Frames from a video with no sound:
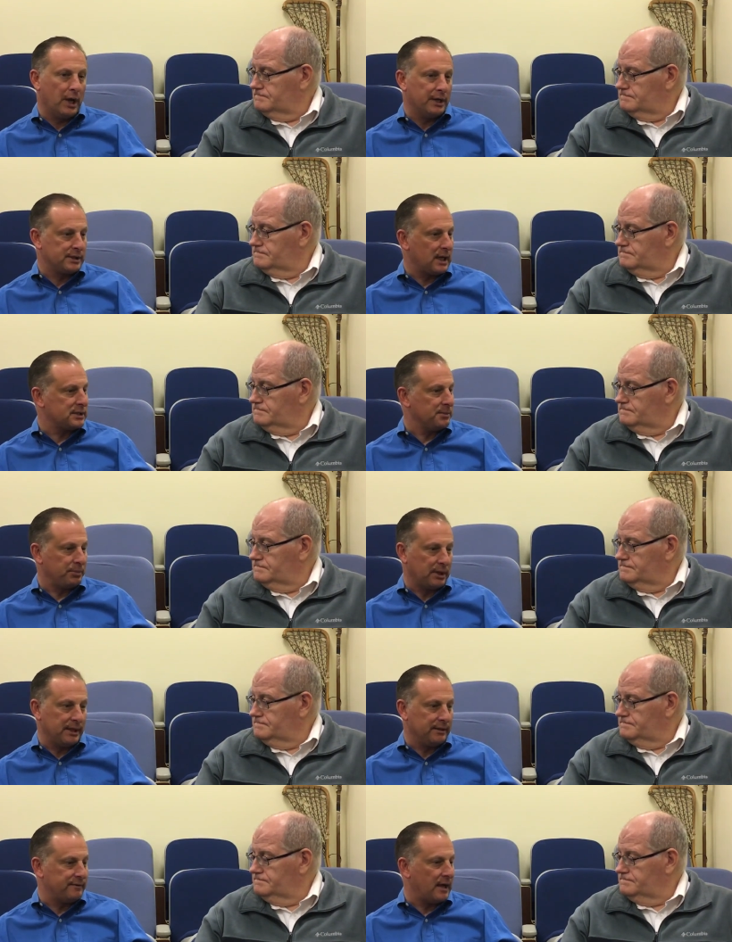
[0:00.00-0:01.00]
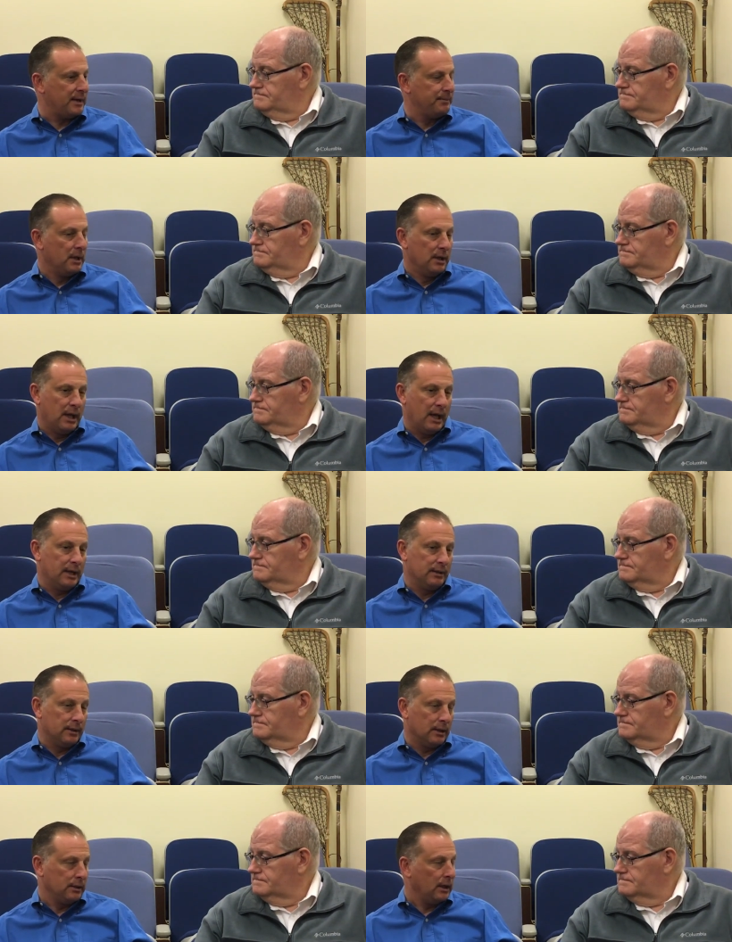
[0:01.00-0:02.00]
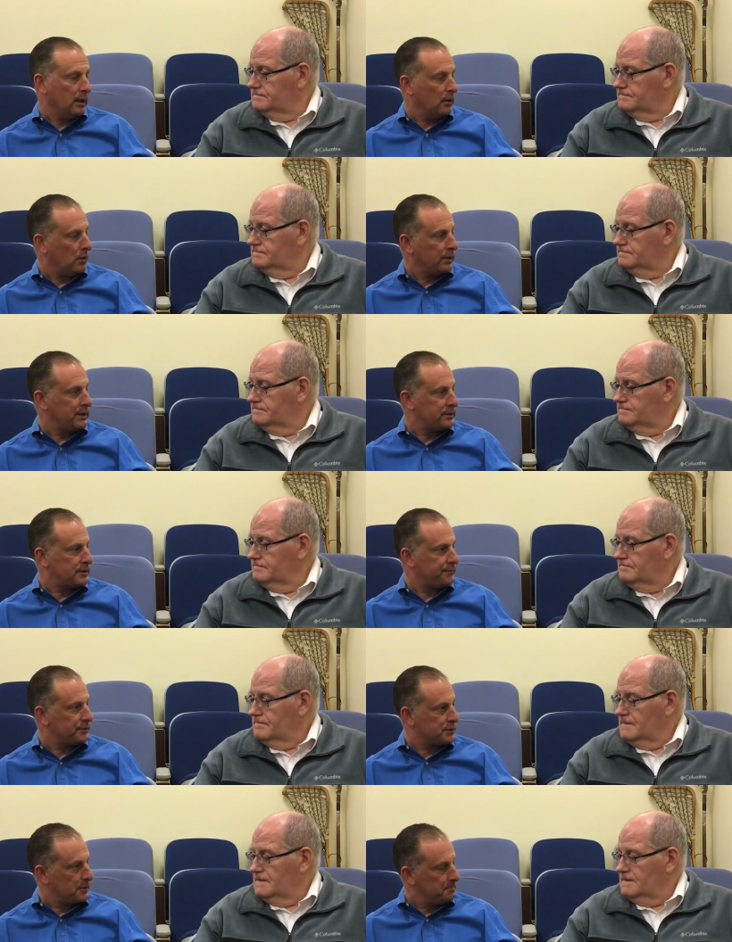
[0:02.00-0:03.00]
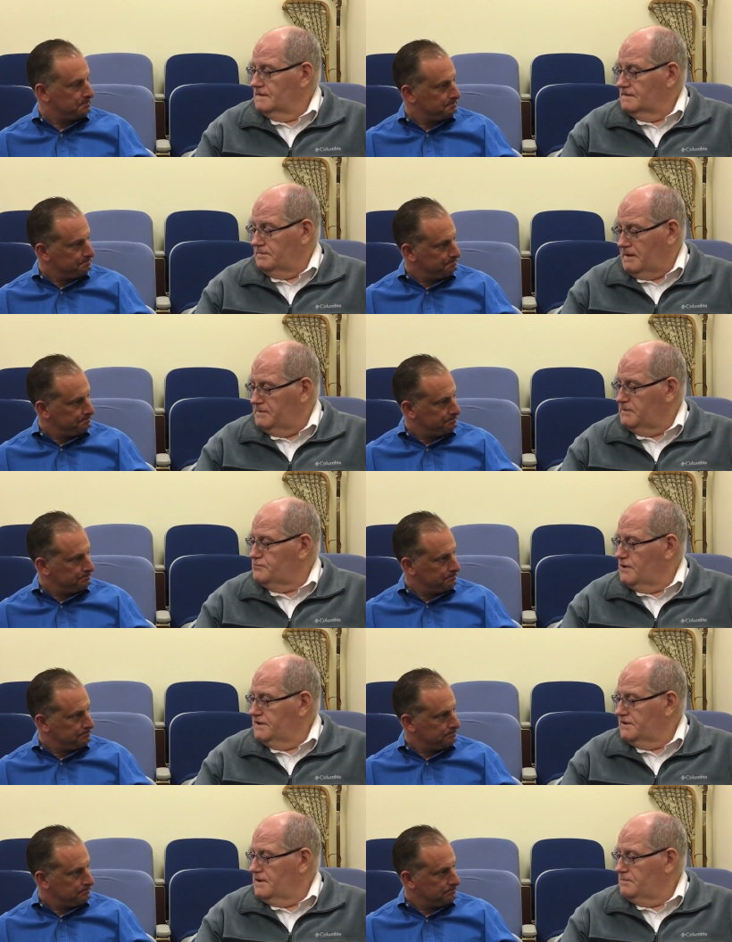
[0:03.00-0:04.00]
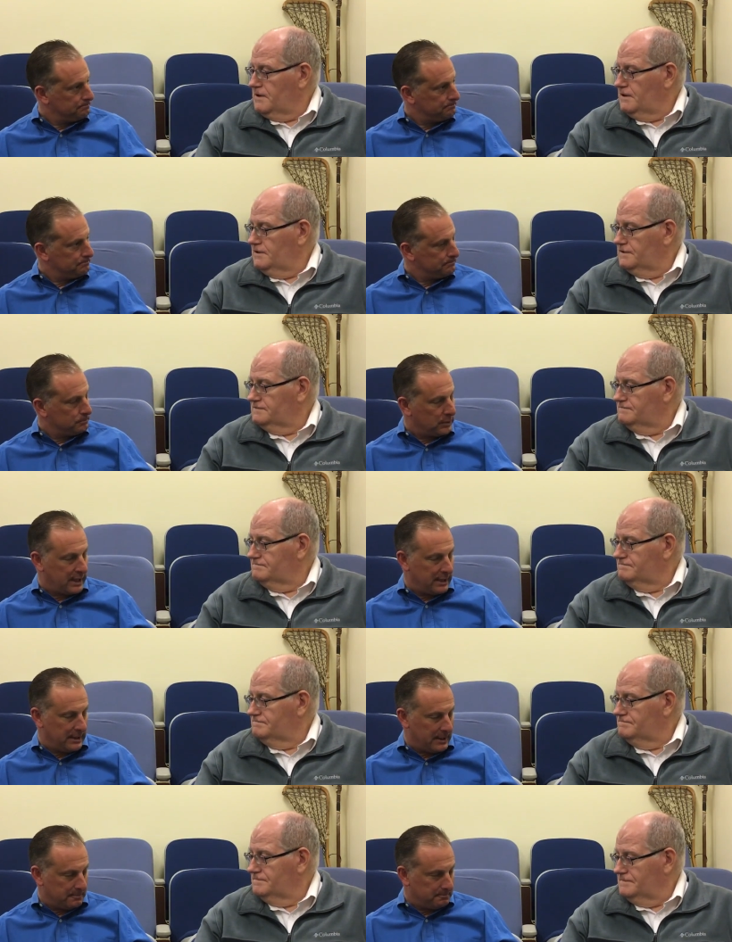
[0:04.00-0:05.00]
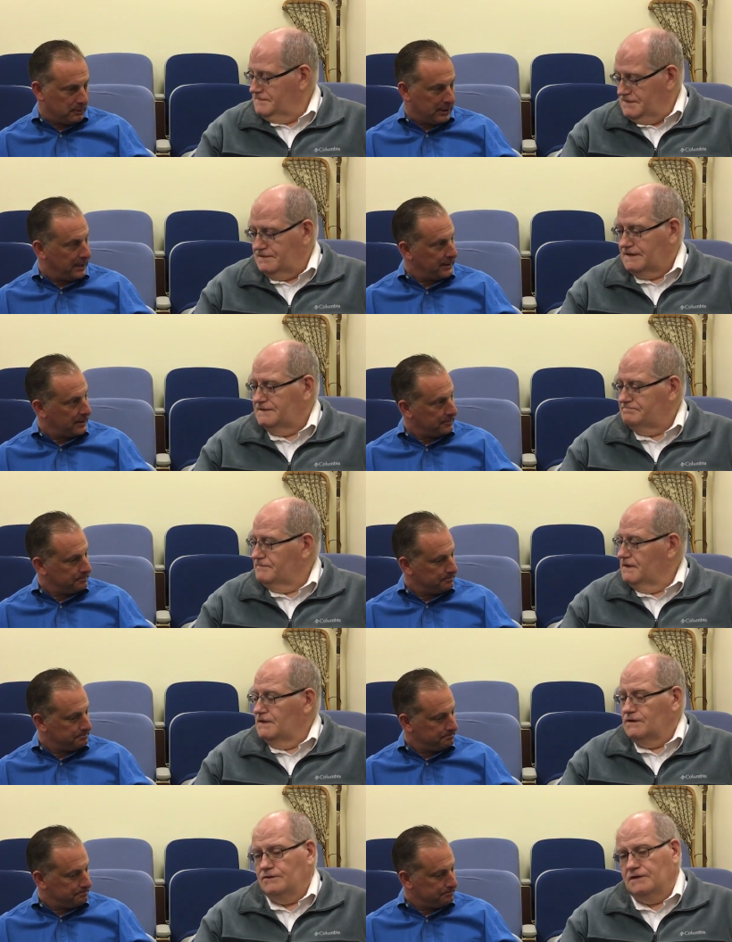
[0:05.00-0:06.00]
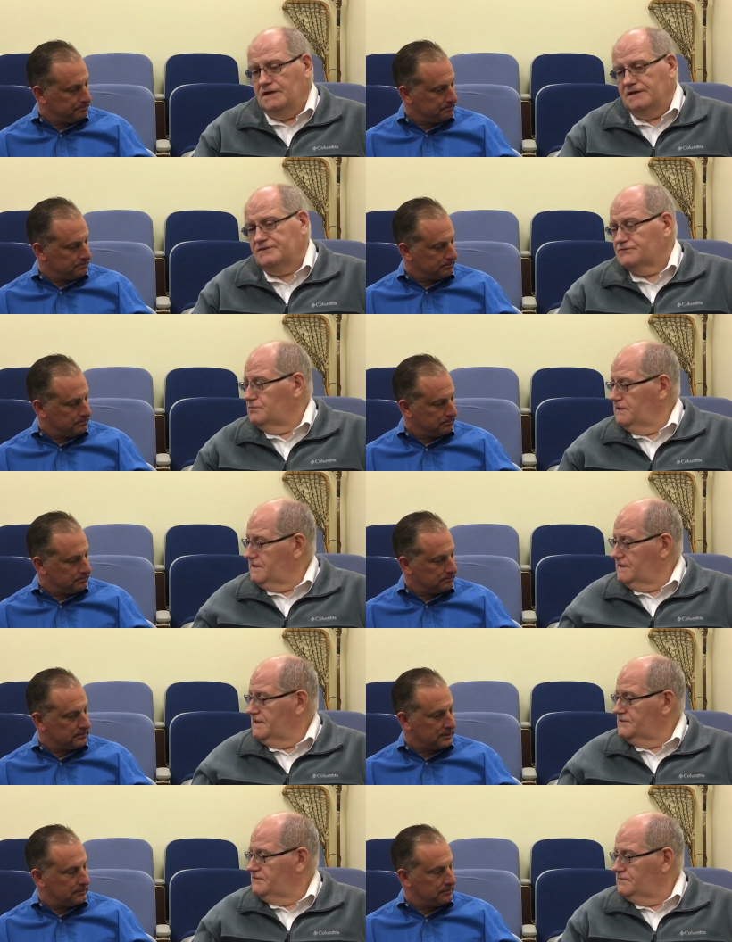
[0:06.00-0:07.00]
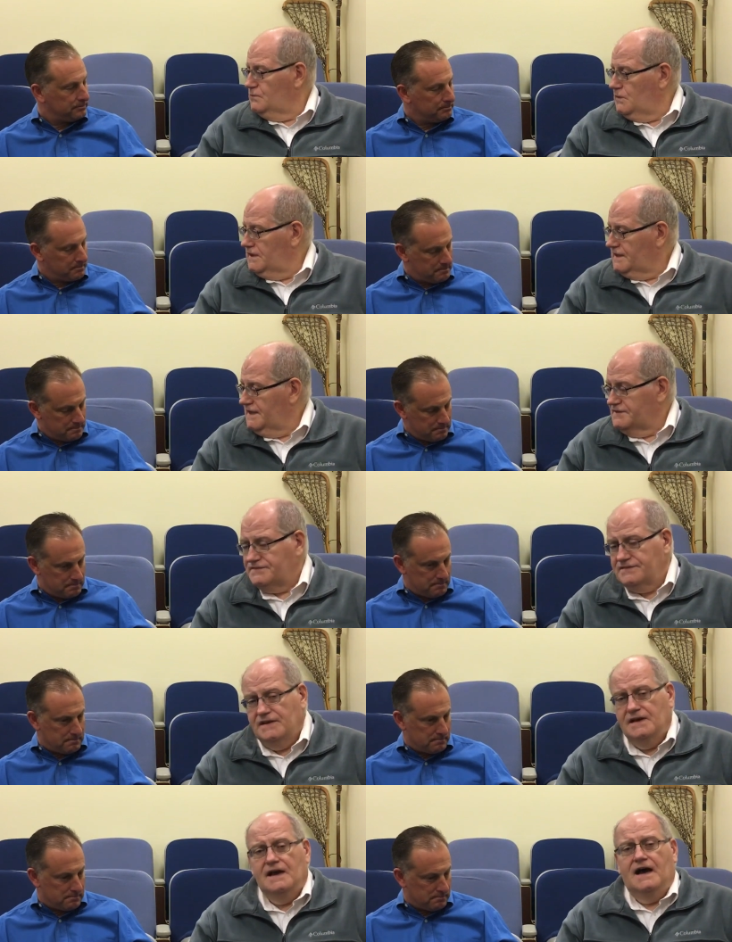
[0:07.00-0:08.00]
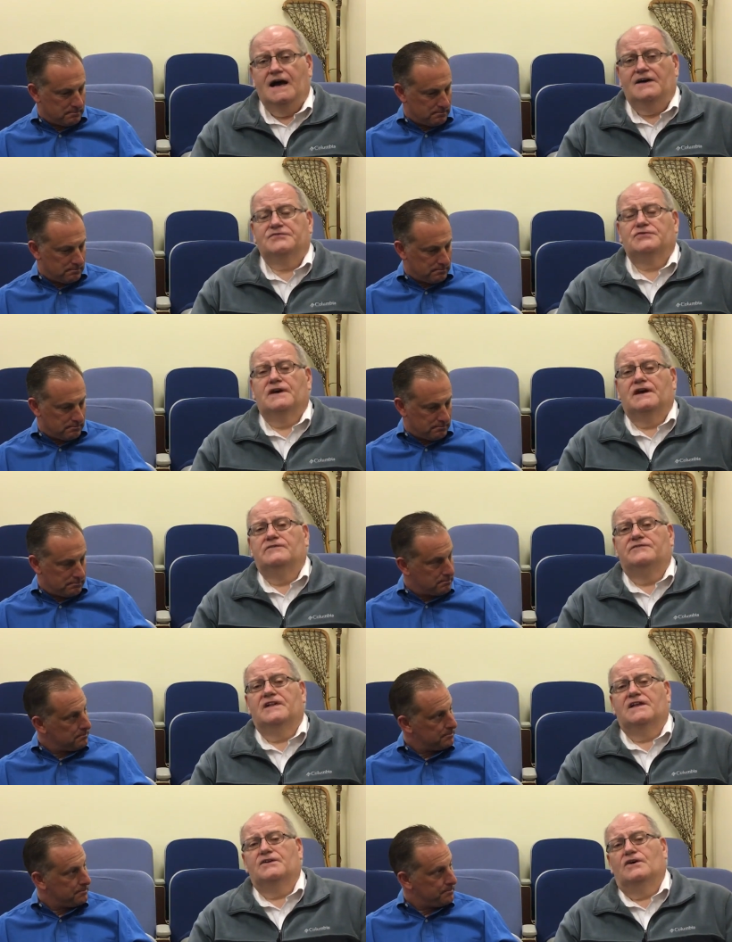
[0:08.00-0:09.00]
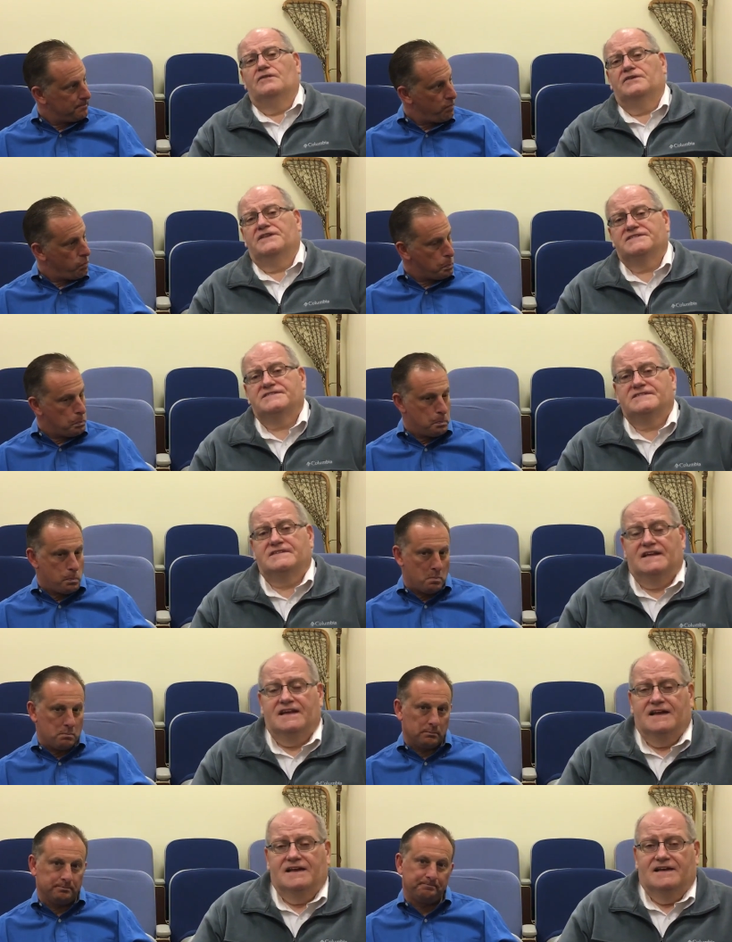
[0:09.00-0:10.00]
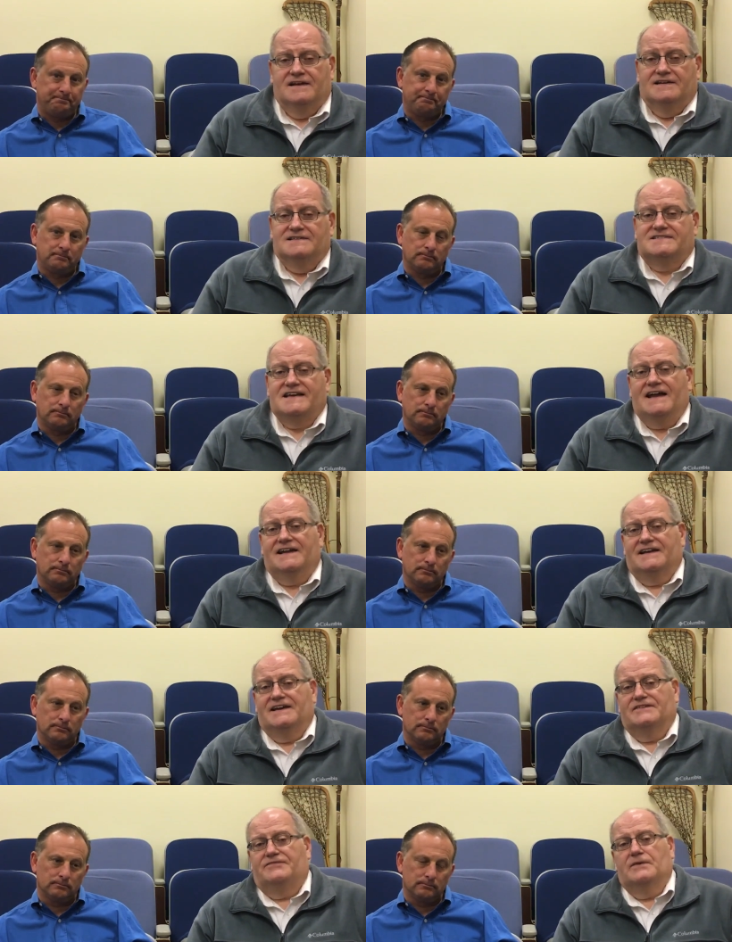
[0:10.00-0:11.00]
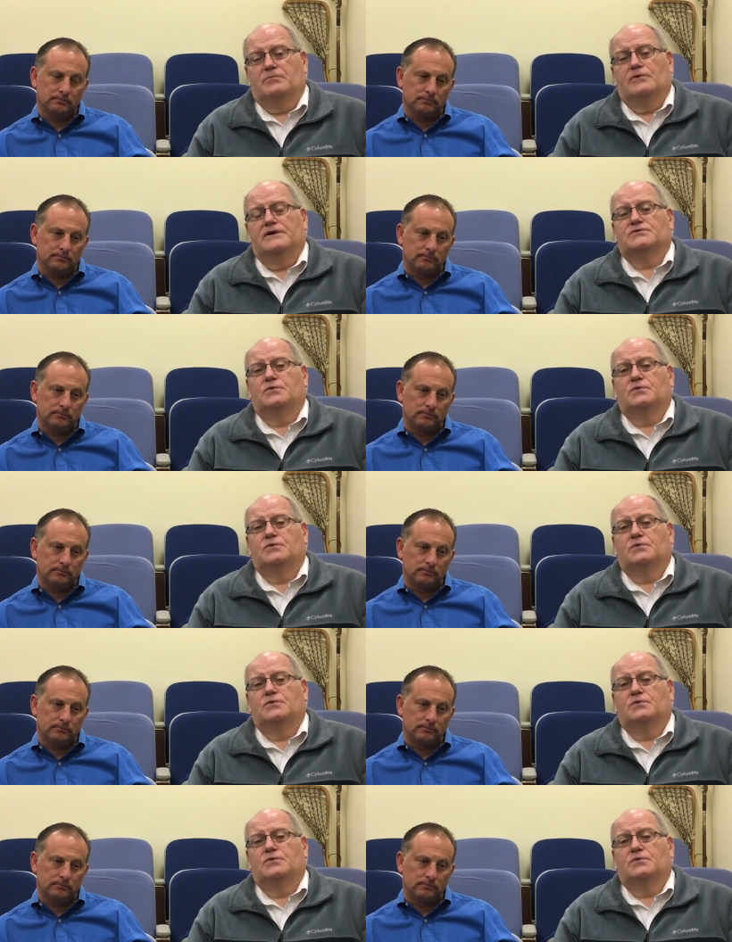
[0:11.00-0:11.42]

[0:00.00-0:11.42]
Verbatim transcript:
Speaker 1: guys got some playing time, and uh, you know all that stuff is good. The baby pride are coming along. We're getting there. We're getting there.
Speaker 2: Good luck this week against the Wildcats, Hofstra and Villanova. This Saturday, February